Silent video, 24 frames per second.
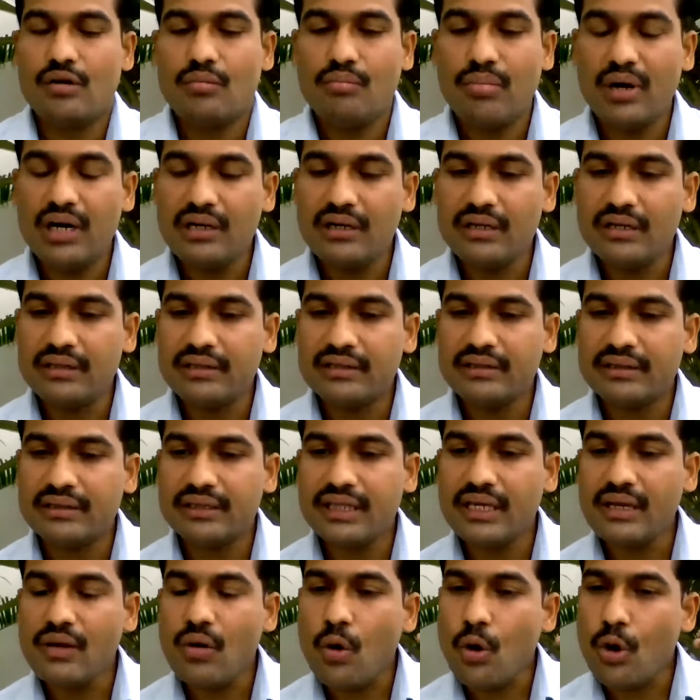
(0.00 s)
But
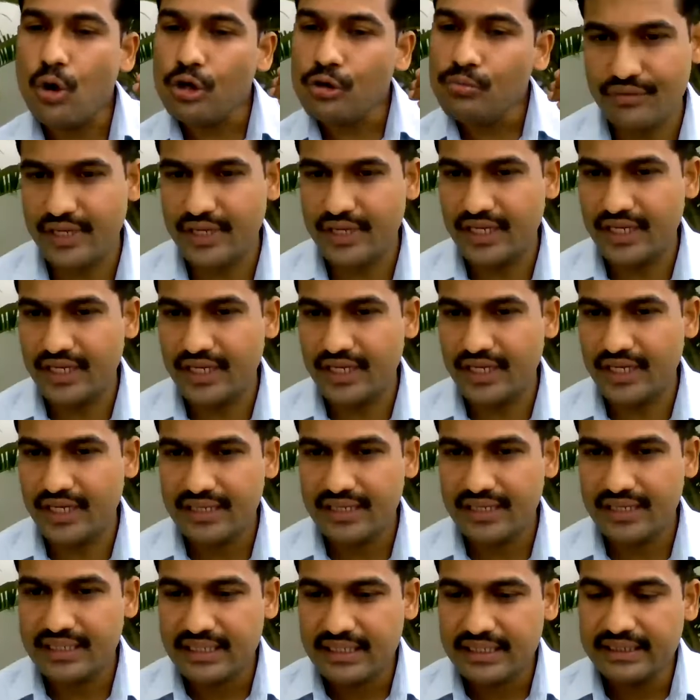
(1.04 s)
they all plants a
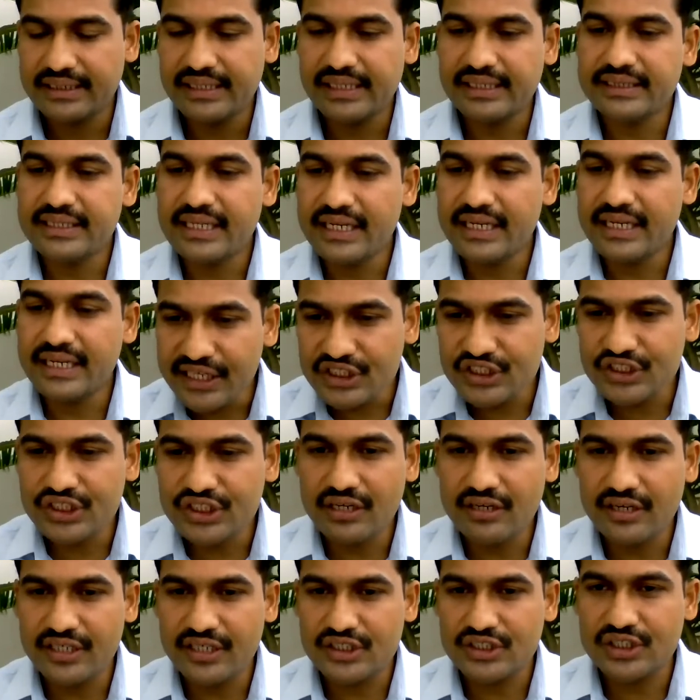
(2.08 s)
tree and
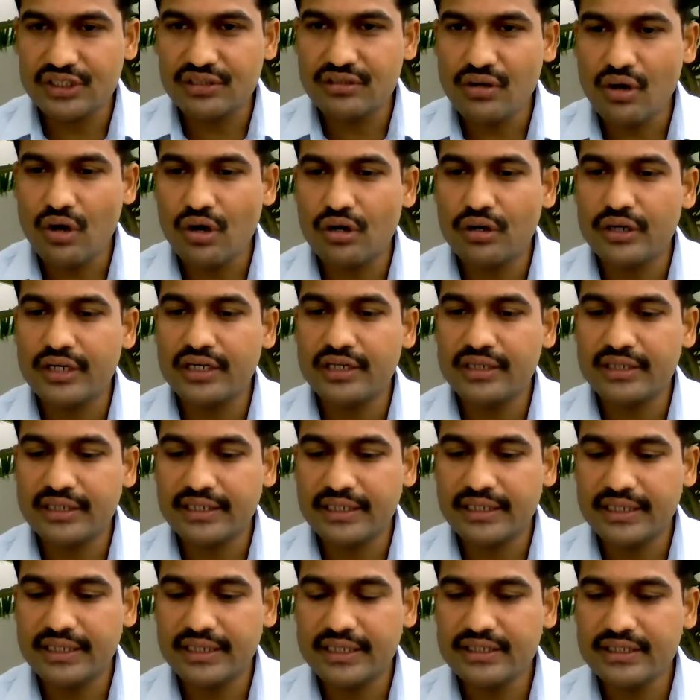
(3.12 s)
passes away.
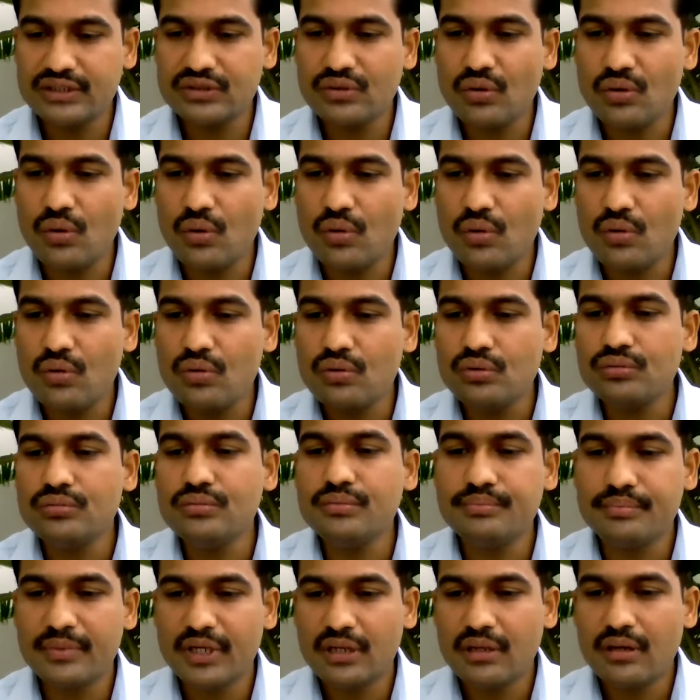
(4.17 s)
Then the next
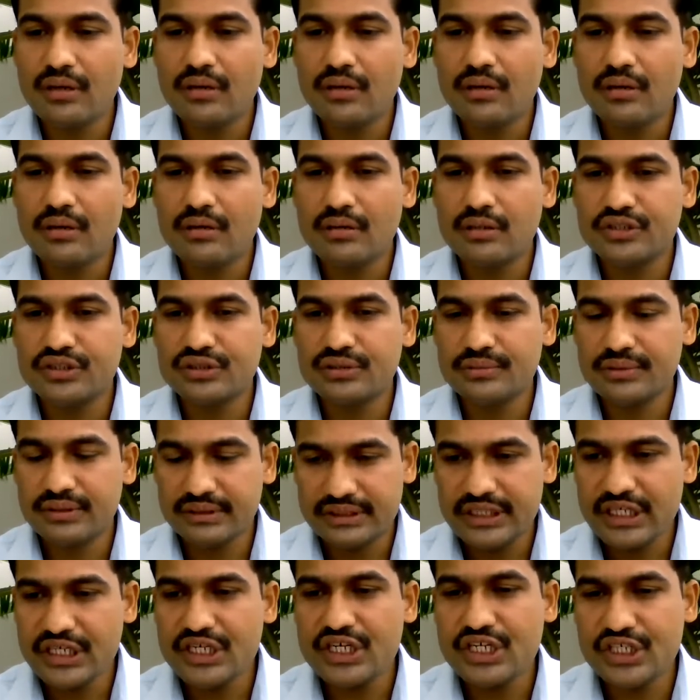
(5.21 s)
generation or his
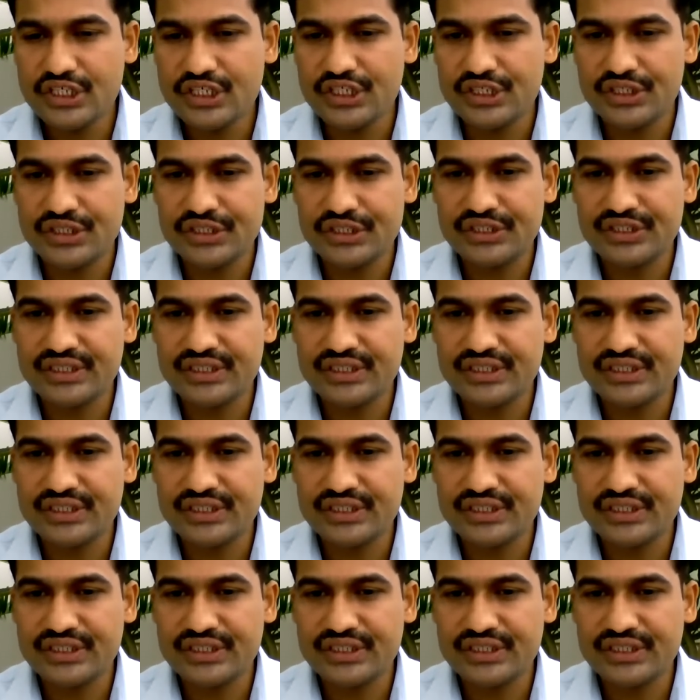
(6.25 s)
own